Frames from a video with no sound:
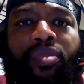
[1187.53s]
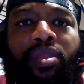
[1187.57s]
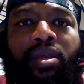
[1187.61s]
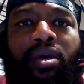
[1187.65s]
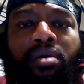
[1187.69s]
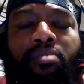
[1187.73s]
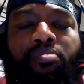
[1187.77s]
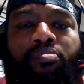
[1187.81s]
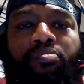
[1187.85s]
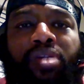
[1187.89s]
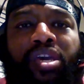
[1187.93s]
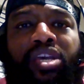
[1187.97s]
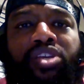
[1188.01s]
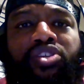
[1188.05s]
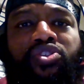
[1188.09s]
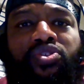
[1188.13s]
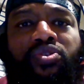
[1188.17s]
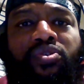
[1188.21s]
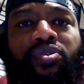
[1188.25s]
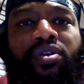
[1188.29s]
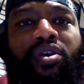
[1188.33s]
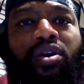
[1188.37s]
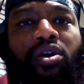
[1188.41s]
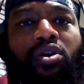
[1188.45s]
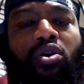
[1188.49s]
based
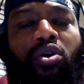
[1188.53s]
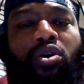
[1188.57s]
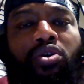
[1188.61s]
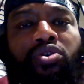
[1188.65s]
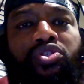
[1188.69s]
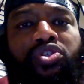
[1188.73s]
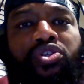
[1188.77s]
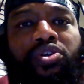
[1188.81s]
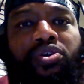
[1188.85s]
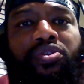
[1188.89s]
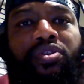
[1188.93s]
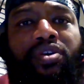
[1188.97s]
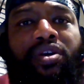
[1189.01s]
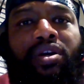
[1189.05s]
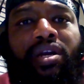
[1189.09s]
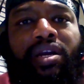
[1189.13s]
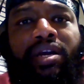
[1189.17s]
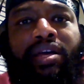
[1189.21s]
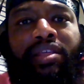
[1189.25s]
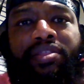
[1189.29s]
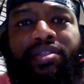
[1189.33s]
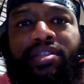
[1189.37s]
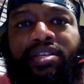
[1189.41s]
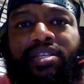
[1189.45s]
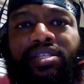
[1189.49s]
on their culture, their
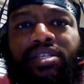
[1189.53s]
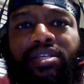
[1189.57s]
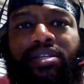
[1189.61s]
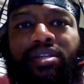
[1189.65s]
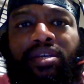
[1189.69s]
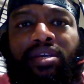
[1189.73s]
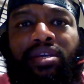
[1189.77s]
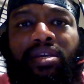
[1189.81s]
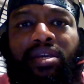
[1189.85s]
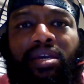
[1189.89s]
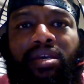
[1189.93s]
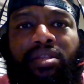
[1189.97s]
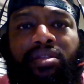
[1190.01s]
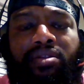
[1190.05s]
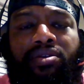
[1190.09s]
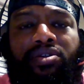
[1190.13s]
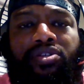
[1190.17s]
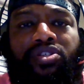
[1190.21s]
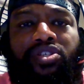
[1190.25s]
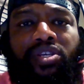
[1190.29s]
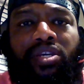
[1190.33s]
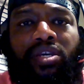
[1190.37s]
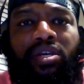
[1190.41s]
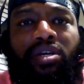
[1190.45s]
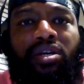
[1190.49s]
ethnicity, and their
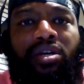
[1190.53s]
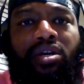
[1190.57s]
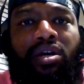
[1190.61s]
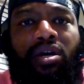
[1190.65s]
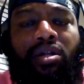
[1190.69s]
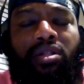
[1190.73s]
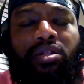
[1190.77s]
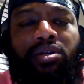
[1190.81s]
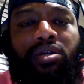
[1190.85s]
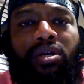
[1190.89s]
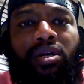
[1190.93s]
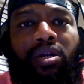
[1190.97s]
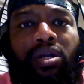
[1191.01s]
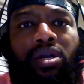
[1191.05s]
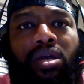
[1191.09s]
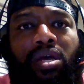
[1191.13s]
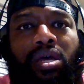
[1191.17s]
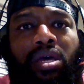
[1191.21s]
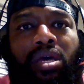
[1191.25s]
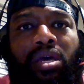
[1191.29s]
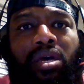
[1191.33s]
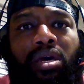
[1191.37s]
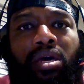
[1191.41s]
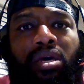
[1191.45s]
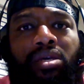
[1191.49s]
skin color,
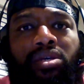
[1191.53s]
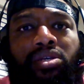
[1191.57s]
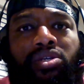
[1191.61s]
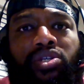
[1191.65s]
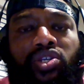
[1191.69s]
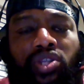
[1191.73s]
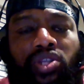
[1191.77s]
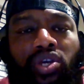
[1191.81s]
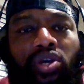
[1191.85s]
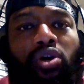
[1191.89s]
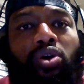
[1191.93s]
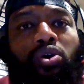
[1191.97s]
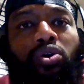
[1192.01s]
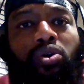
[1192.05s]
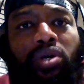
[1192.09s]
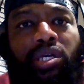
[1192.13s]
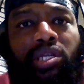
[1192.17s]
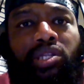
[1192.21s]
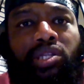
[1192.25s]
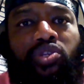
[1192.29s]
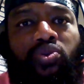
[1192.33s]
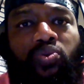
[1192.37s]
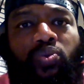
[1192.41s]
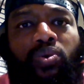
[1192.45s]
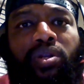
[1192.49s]
still in
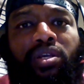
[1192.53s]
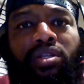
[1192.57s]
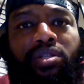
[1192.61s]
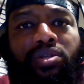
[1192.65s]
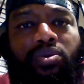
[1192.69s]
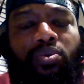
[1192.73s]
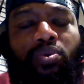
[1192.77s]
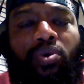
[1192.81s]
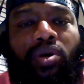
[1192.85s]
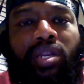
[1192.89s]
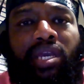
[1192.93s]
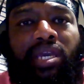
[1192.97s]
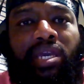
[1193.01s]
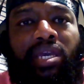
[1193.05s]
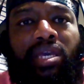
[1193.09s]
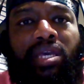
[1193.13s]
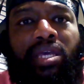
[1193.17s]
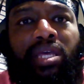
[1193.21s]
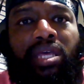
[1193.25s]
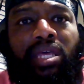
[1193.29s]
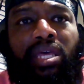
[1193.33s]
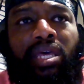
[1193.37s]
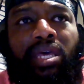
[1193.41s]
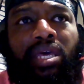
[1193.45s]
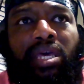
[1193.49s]
2020.
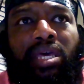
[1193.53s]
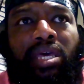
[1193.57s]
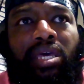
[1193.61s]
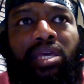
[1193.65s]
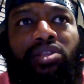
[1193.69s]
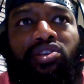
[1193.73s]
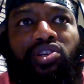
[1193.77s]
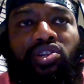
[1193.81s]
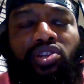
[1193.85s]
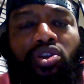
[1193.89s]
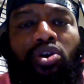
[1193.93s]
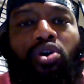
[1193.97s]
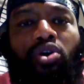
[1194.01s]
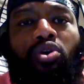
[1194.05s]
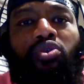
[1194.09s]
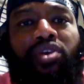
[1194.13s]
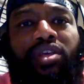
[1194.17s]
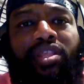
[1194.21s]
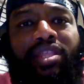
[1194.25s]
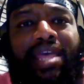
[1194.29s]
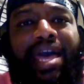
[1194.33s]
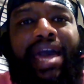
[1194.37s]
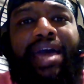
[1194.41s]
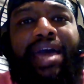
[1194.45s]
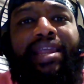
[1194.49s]
To know
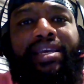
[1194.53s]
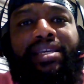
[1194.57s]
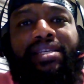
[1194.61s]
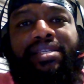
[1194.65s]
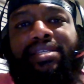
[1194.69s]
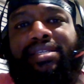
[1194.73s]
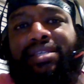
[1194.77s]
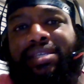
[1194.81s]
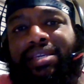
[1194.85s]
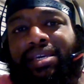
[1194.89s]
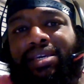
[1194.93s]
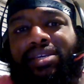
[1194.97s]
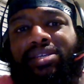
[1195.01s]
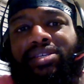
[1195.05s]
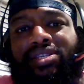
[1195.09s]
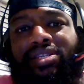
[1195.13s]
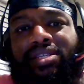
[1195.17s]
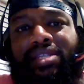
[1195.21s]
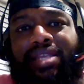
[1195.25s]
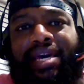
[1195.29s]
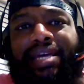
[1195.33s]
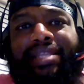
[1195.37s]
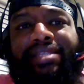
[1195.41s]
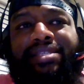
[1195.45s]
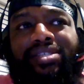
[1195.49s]
that that exists,
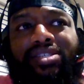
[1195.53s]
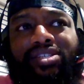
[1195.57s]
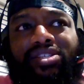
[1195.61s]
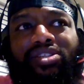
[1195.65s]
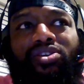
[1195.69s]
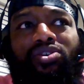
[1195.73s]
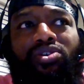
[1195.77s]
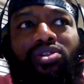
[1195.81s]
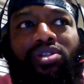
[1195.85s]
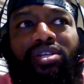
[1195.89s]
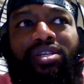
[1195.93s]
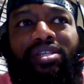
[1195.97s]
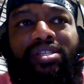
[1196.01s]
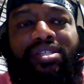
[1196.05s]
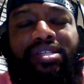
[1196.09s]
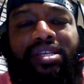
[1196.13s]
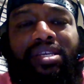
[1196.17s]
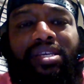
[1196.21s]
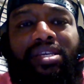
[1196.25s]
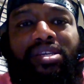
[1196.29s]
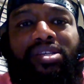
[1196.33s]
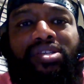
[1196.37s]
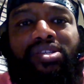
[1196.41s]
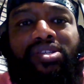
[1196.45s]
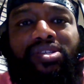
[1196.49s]
that still
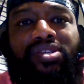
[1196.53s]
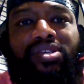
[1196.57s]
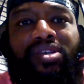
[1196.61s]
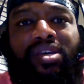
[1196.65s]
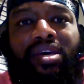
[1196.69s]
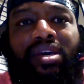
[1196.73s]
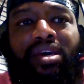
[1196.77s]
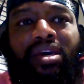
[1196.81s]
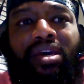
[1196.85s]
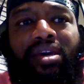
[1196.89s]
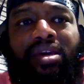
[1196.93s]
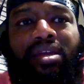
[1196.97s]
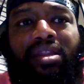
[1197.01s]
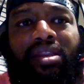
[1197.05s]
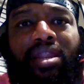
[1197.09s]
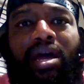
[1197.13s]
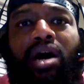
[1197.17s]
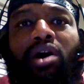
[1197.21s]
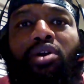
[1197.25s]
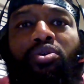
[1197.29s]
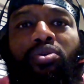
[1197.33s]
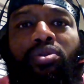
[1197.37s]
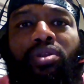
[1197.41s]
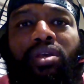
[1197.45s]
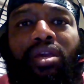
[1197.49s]
is
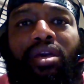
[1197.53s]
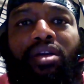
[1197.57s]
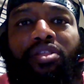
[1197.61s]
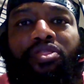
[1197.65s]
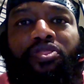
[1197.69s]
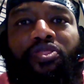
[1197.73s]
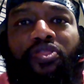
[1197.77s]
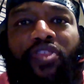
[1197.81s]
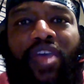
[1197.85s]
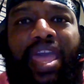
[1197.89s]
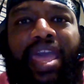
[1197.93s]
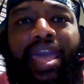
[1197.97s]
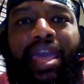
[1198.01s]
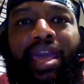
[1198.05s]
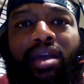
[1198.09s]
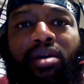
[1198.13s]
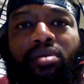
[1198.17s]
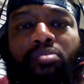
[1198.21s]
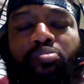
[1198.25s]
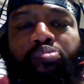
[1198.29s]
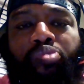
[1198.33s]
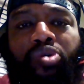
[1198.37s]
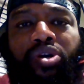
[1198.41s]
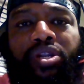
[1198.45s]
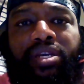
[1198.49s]
not only a
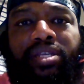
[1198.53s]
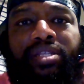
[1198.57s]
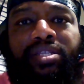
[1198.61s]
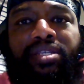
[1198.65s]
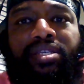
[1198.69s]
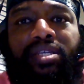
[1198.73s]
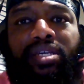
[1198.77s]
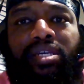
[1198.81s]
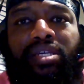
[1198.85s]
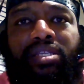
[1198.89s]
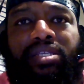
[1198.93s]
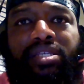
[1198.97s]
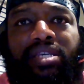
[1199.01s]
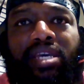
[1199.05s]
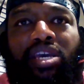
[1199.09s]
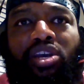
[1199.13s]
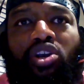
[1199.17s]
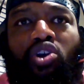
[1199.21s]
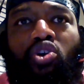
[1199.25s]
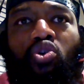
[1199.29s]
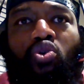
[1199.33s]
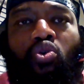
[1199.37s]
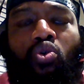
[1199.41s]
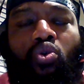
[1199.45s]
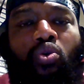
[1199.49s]
thing, but it's a
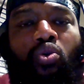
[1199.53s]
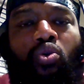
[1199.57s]
core